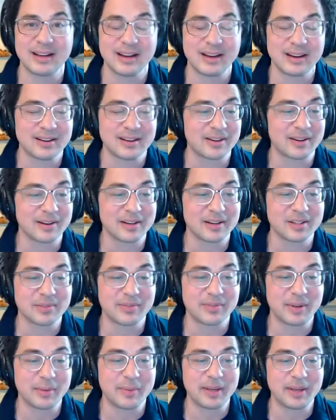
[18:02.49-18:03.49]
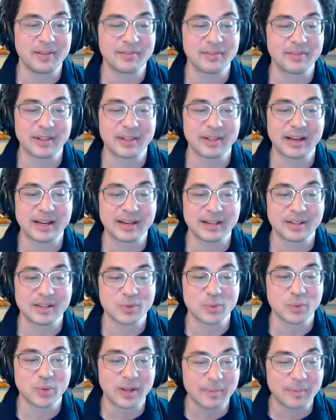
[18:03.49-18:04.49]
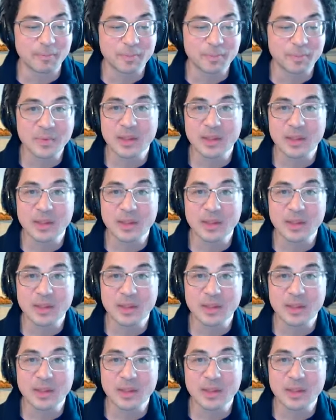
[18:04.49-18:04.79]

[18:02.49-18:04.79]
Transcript: RSVP for that as well.